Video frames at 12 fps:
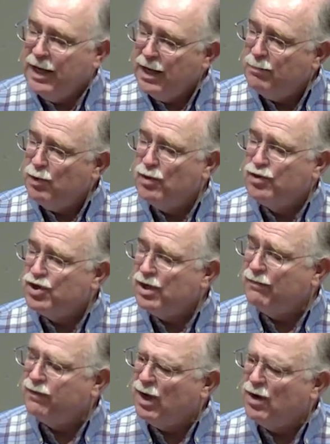The Hebrews
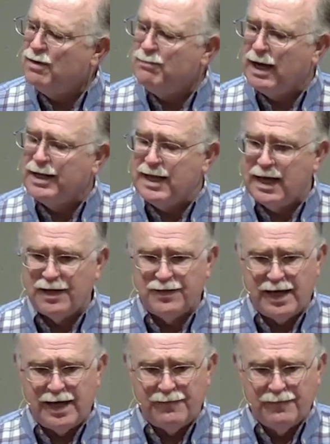should have learned by
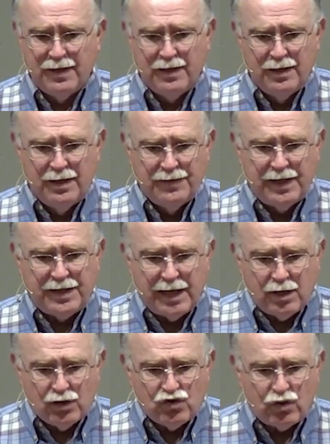now that
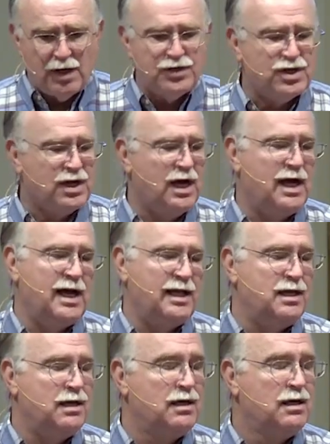they could trust
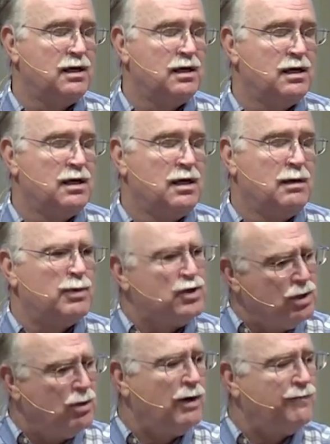God.
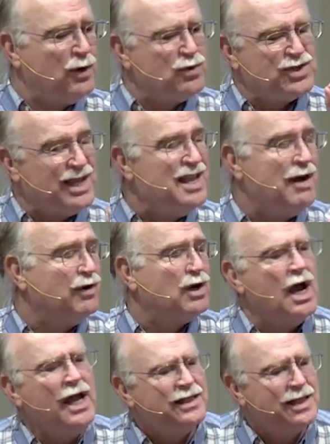But you know what, folks? They
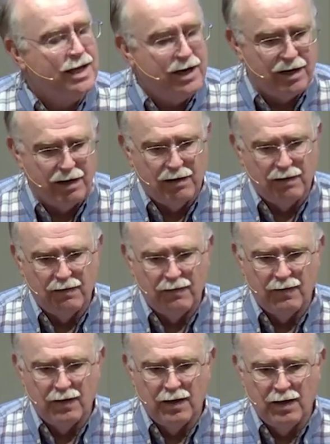never got there.
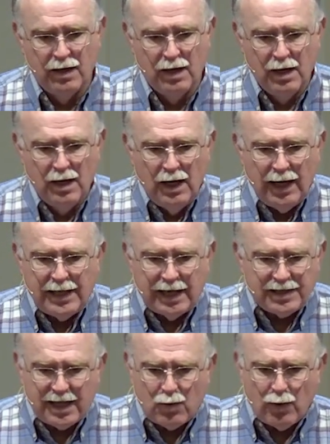
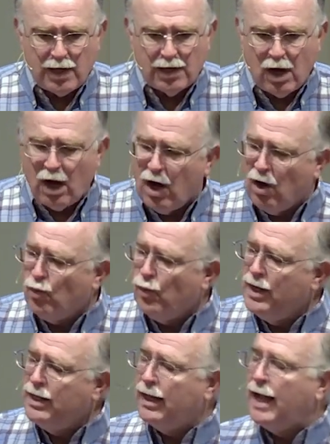And I think we can
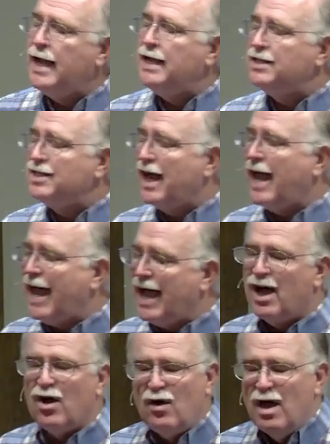all relate to
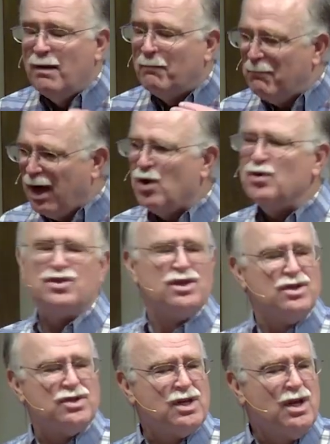how
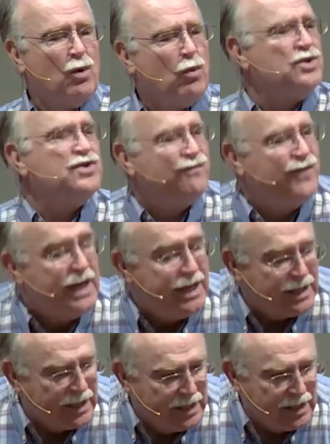Moses was
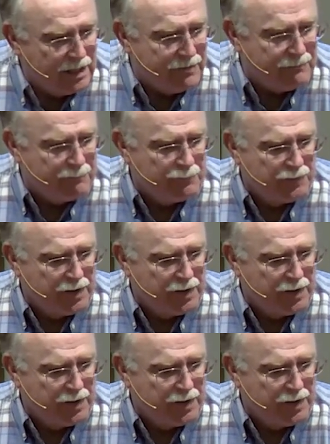feeling.